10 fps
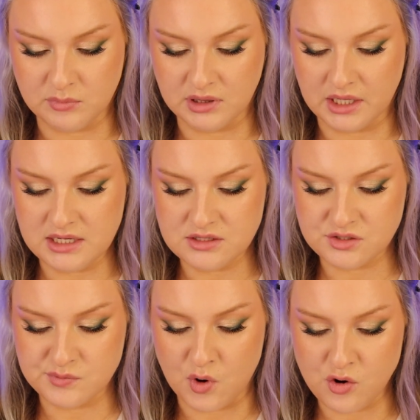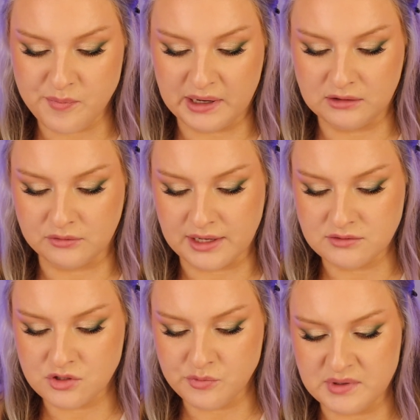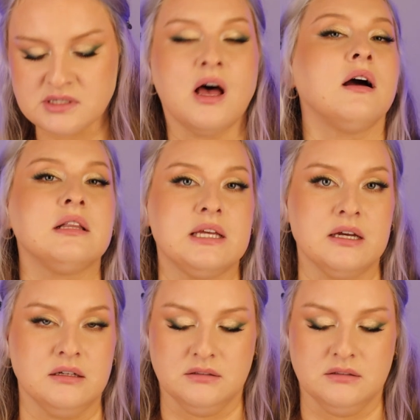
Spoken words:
Bloody Smoke by Lorenzo Pazzaglia.